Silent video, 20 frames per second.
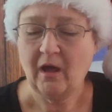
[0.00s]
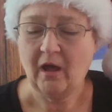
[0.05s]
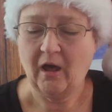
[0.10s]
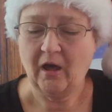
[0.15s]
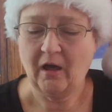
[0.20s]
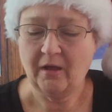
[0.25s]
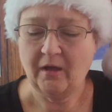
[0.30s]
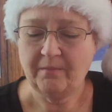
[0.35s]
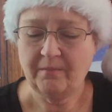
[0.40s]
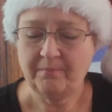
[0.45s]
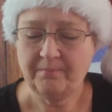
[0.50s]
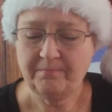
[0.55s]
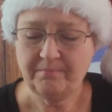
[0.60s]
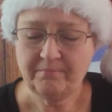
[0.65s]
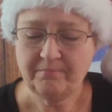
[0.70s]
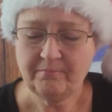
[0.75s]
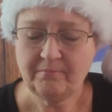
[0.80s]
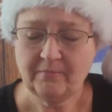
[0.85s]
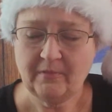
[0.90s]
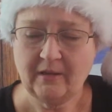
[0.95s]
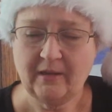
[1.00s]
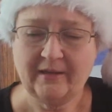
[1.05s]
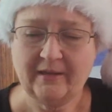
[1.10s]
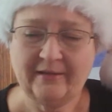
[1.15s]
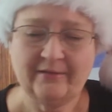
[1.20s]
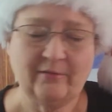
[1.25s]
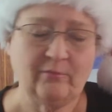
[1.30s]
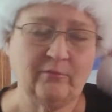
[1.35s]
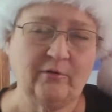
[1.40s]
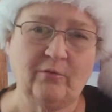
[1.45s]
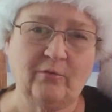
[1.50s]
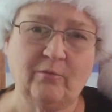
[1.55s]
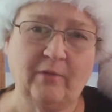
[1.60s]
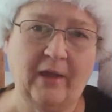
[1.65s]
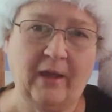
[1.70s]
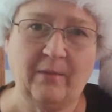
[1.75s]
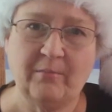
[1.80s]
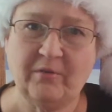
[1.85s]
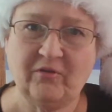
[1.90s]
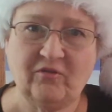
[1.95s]
I don't know
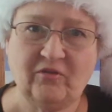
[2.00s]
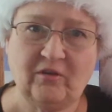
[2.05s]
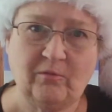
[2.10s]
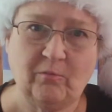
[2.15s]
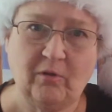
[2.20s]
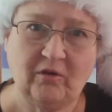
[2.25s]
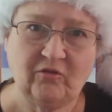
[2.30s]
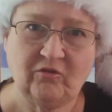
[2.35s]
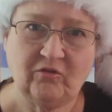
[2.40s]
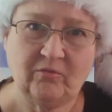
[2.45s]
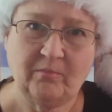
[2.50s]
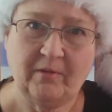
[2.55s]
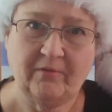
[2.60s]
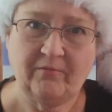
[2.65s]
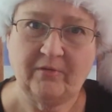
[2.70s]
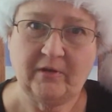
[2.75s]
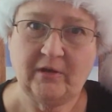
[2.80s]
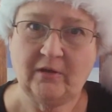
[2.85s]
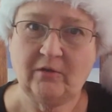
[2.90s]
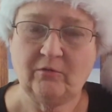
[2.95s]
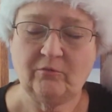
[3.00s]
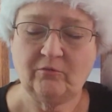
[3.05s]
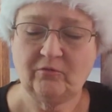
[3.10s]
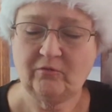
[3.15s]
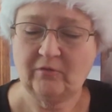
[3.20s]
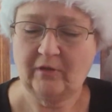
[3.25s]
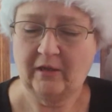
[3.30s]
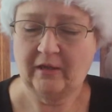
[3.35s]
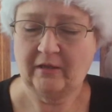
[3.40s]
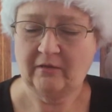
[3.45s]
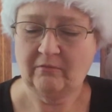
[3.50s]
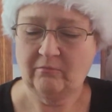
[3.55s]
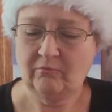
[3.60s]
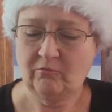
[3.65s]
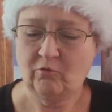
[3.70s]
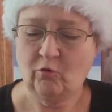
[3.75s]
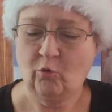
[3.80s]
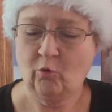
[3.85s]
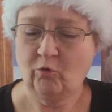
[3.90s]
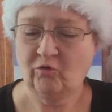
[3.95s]
how much he watches my videos
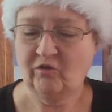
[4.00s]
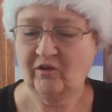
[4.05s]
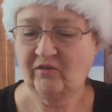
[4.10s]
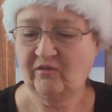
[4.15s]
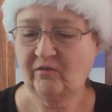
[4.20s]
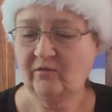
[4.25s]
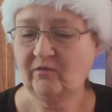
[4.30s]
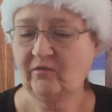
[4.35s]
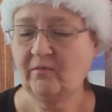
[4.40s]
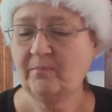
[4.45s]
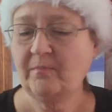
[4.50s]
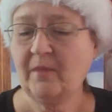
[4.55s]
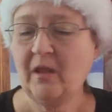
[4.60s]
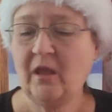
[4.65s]
or doesn't.